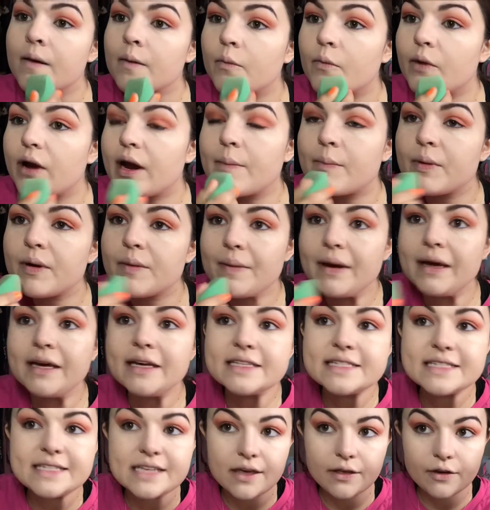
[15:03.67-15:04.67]
where I put my
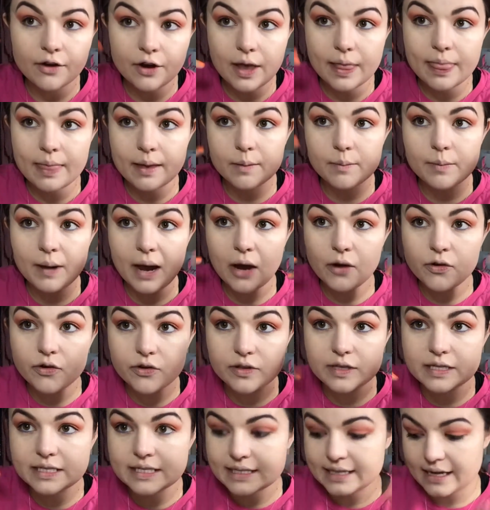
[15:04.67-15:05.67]
concealer and then powder
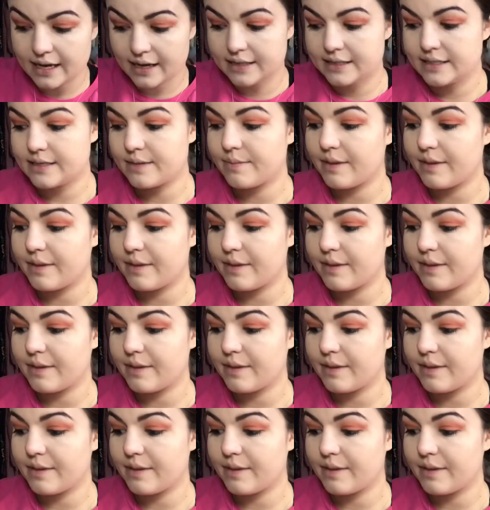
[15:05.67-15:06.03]
the sides